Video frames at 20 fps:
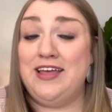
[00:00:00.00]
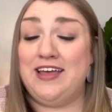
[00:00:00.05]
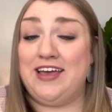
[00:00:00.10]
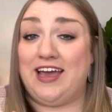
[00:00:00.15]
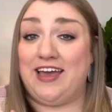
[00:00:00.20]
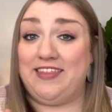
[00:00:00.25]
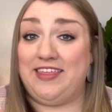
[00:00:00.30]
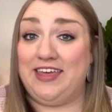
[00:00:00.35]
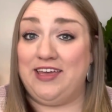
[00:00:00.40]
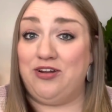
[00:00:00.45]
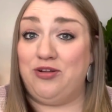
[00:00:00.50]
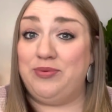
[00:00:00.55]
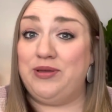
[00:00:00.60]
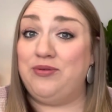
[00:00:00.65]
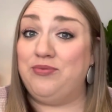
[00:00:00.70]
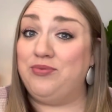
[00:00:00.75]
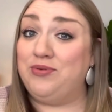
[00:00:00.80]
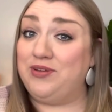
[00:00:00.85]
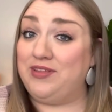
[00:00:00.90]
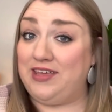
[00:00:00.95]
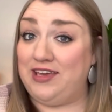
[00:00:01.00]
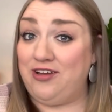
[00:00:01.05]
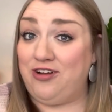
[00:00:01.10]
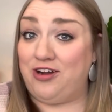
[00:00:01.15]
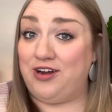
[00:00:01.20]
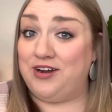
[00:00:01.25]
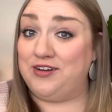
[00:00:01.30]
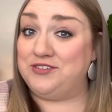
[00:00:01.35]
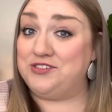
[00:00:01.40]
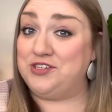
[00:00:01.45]
I think it'll be really
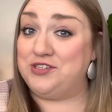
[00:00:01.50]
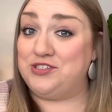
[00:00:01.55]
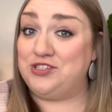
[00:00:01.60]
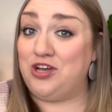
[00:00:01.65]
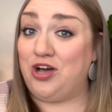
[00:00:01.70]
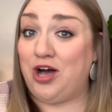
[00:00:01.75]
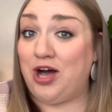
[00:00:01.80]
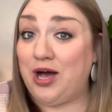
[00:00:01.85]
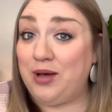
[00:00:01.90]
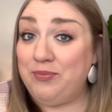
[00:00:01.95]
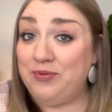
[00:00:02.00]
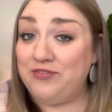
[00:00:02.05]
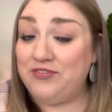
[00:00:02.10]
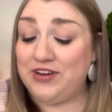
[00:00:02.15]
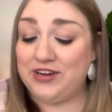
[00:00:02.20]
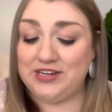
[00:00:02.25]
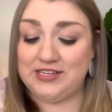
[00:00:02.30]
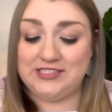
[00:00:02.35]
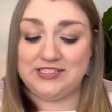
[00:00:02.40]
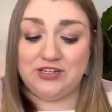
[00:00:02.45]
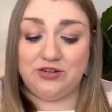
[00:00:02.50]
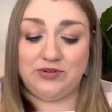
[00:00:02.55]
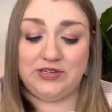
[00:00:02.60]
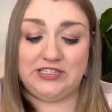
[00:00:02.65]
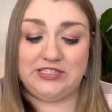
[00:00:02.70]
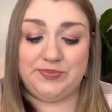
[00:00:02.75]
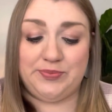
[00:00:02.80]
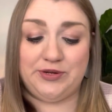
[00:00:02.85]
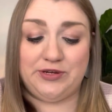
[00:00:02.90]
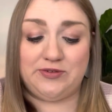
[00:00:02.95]
hard to top Very Snowy
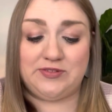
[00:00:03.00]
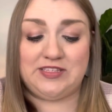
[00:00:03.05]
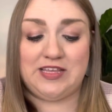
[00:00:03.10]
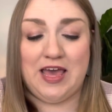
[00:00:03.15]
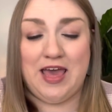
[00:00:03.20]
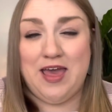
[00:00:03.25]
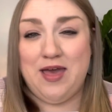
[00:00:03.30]
Spruce,